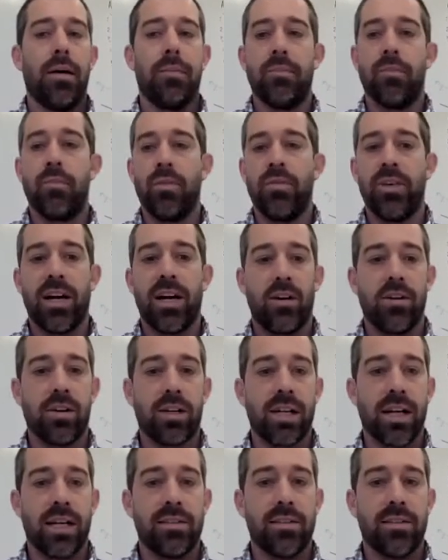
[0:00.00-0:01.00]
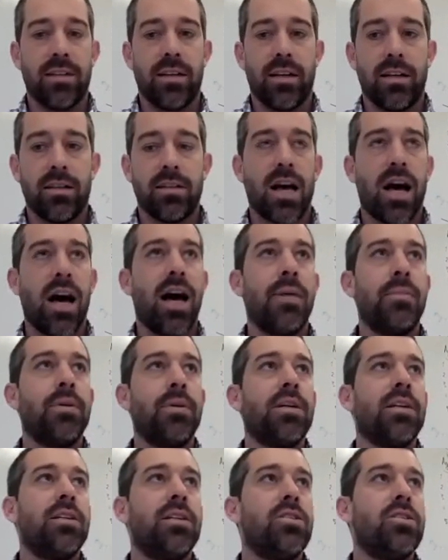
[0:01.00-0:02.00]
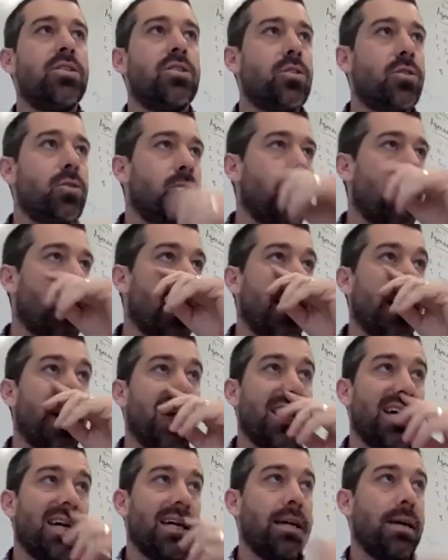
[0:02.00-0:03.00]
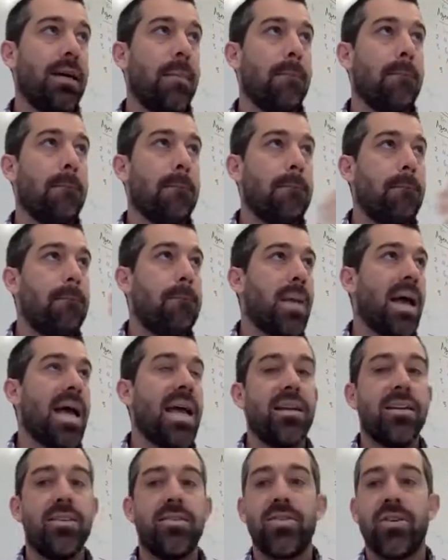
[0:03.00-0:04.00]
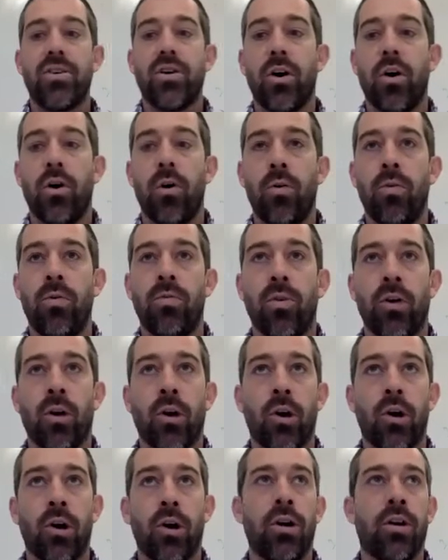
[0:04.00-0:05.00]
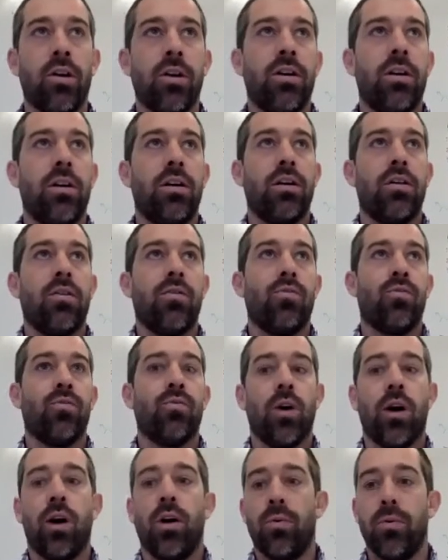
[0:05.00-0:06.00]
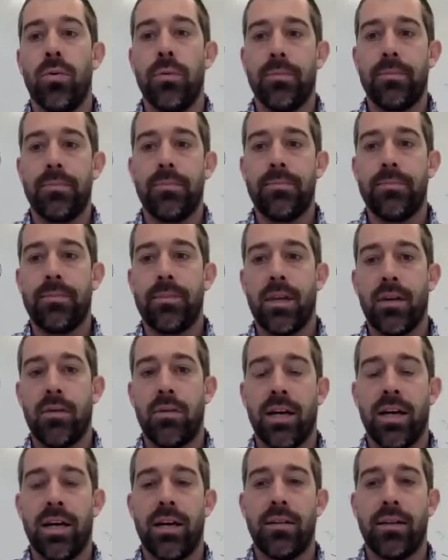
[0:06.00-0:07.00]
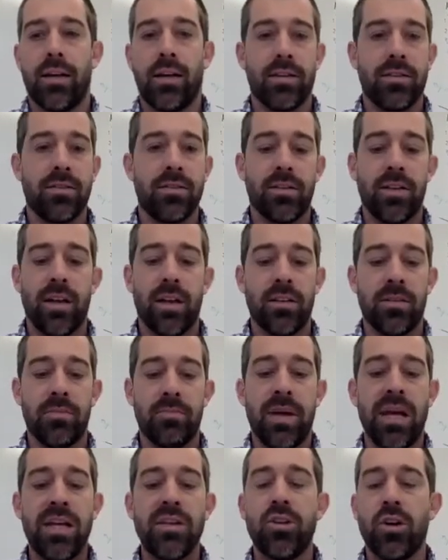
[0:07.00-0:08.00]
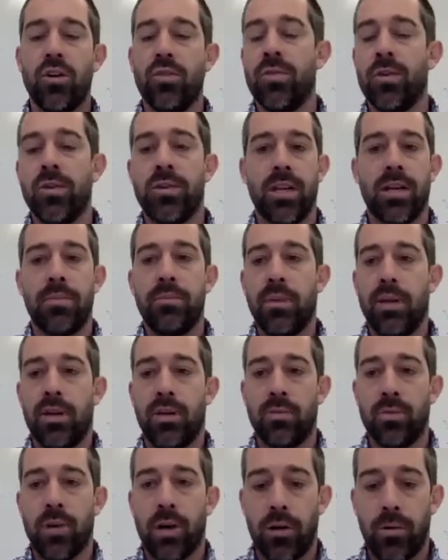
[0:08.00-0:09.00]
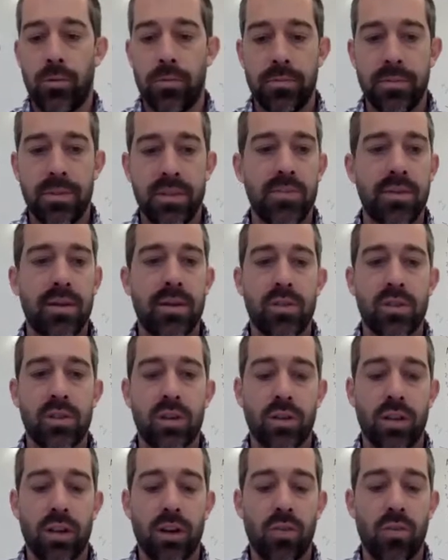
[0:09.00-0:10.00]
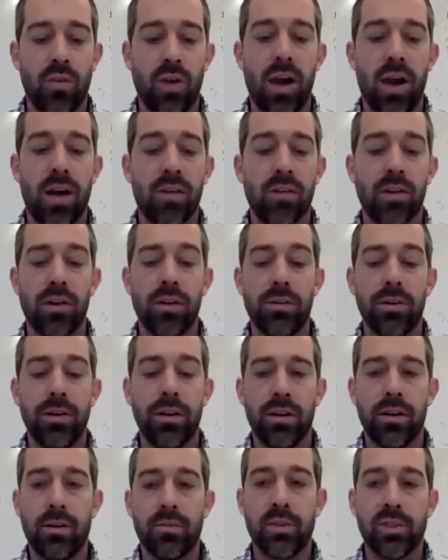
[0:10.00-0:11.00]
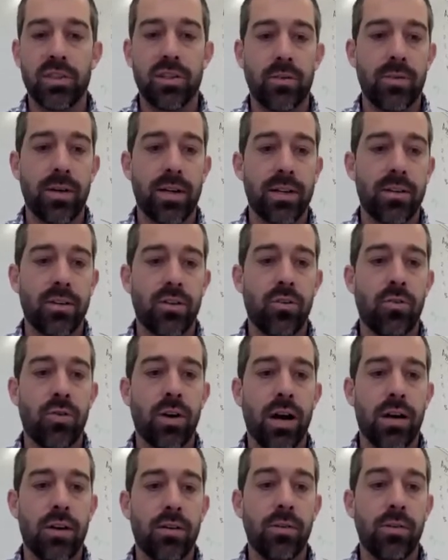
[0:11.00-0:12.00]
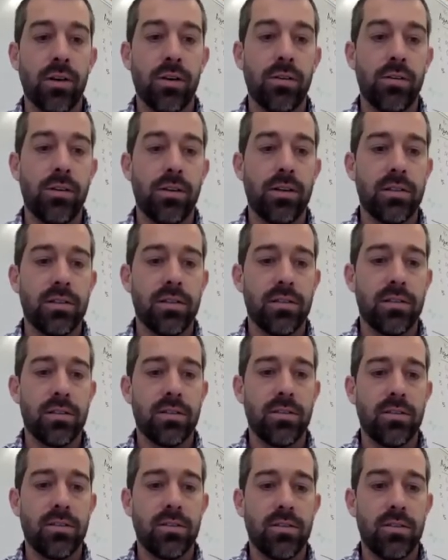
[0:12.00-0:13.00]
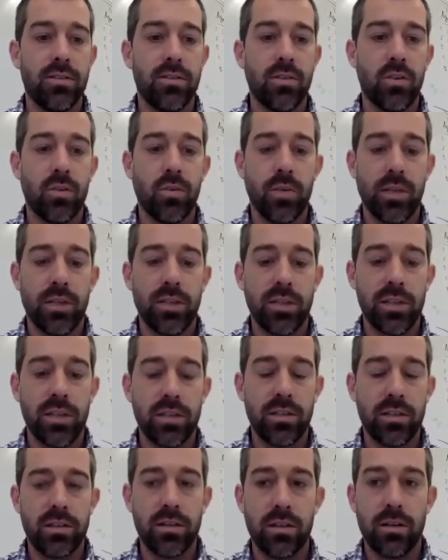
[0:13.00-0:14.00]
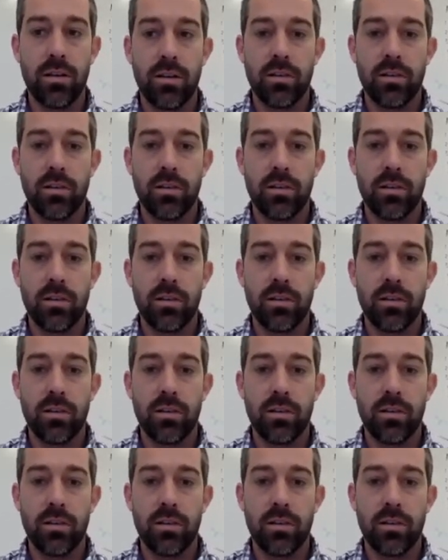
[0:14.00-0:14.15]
We've got all kinds of things. I'm gonna do a bent over row, okay? Like a bent over dumbbell row, sometimes called a croc row. Here, I'm just gonna write a croc row. So much easier.